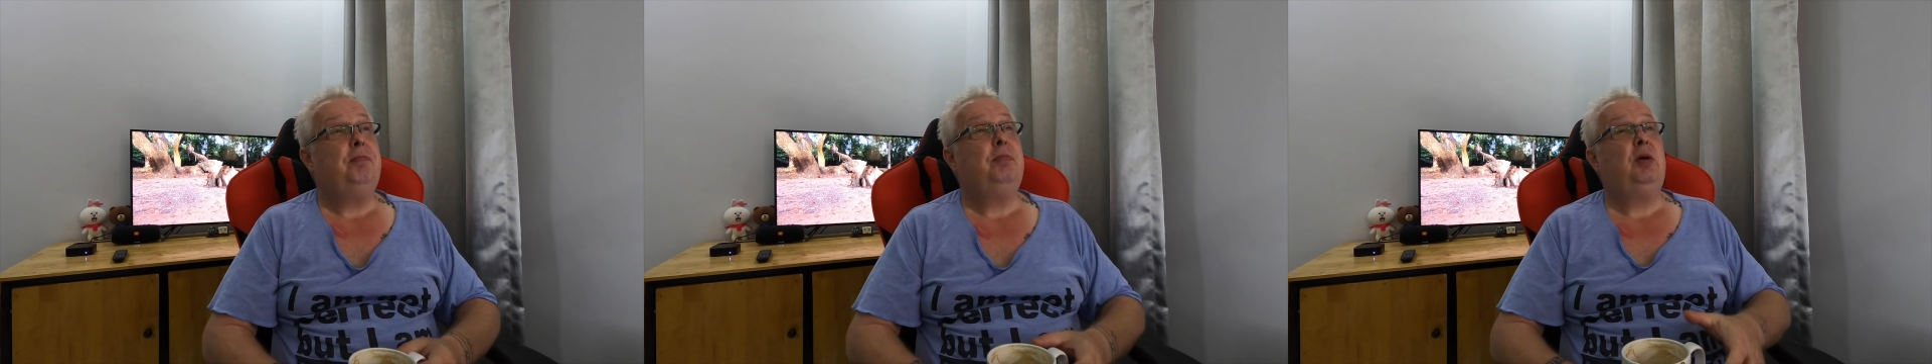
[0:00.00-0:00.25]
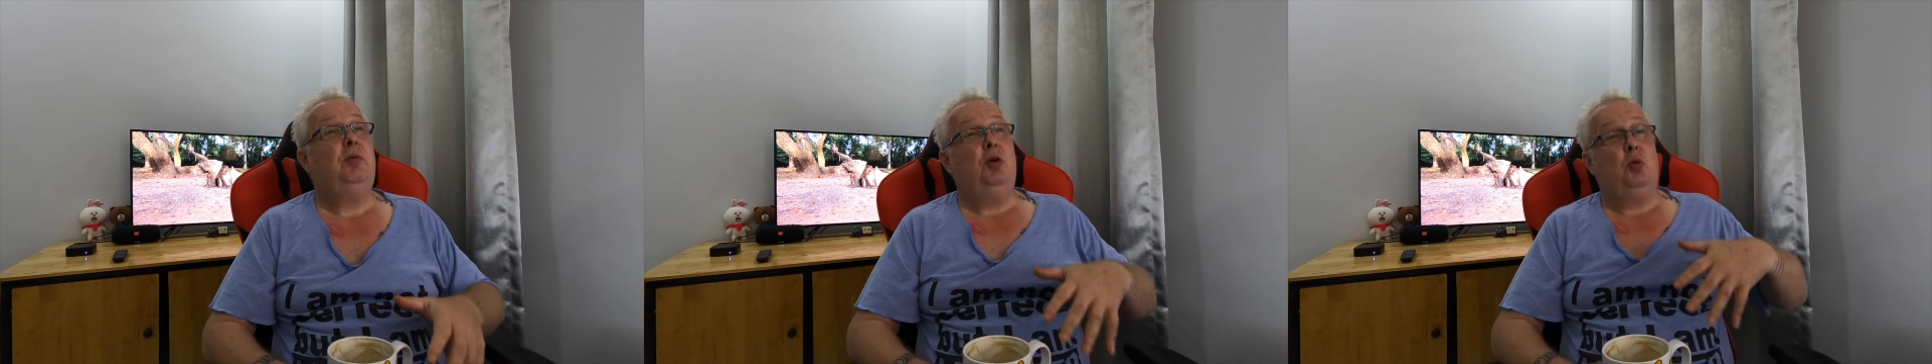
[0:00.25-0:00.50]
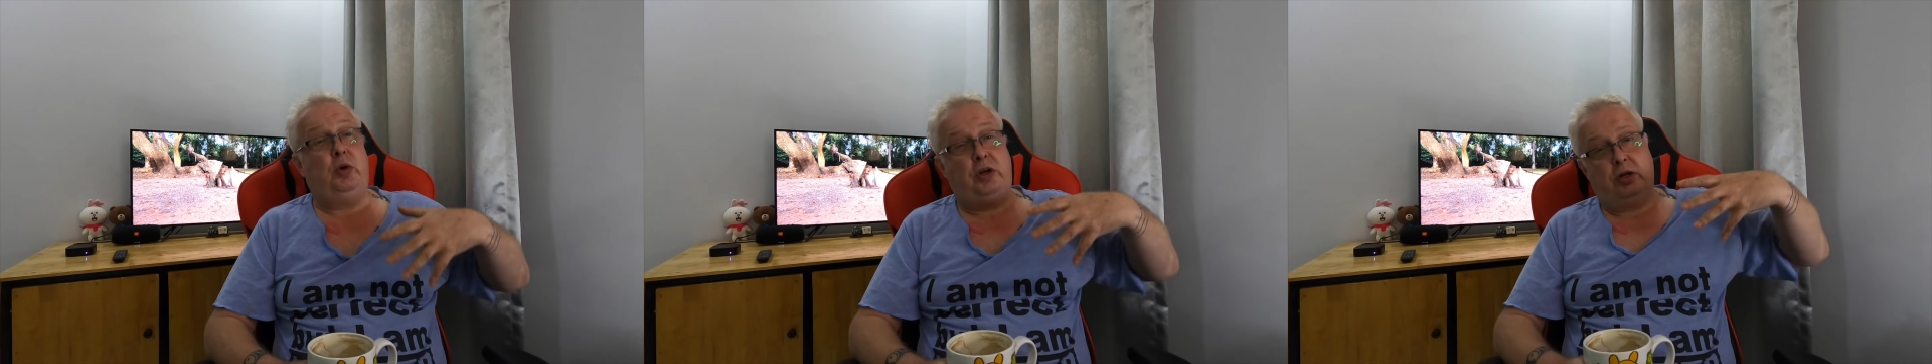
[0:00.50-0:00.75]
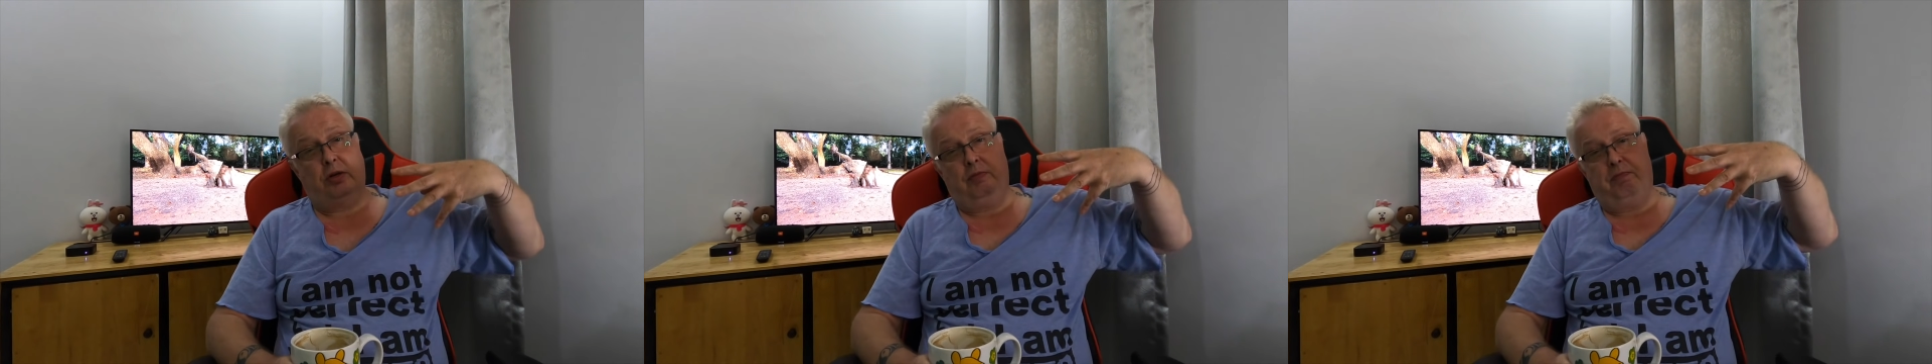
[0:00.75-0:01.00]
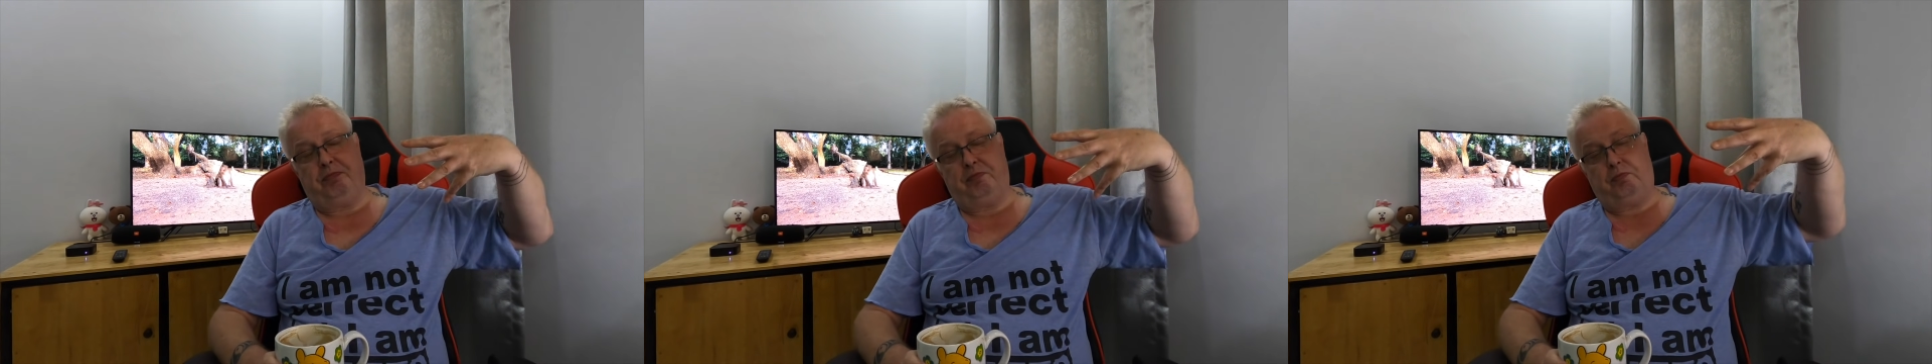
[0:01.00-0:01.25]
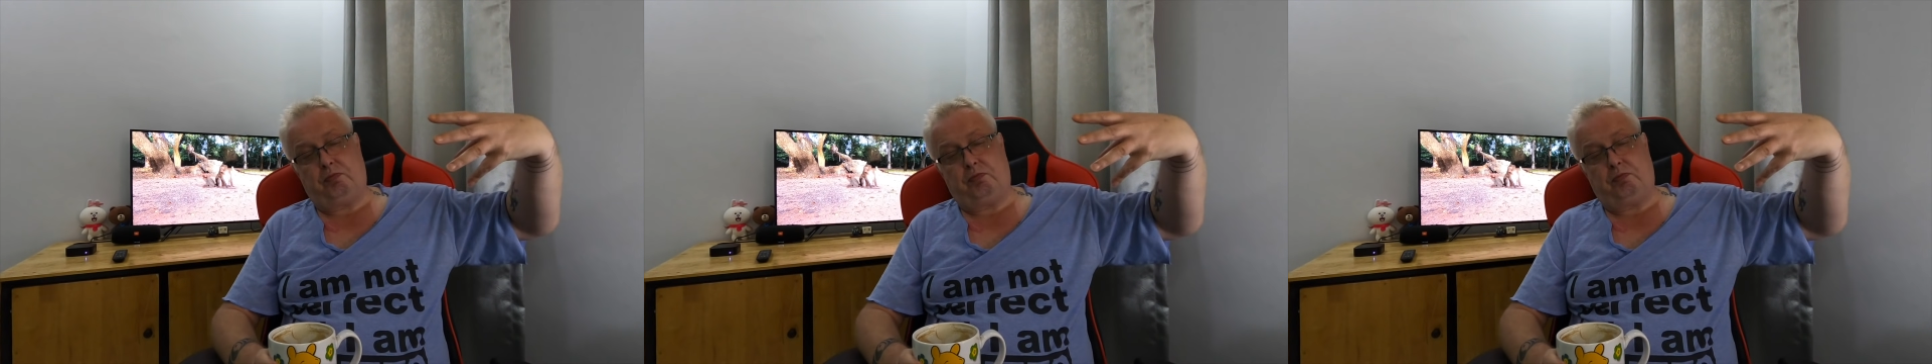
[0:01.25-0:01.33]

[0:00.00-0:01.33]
But we can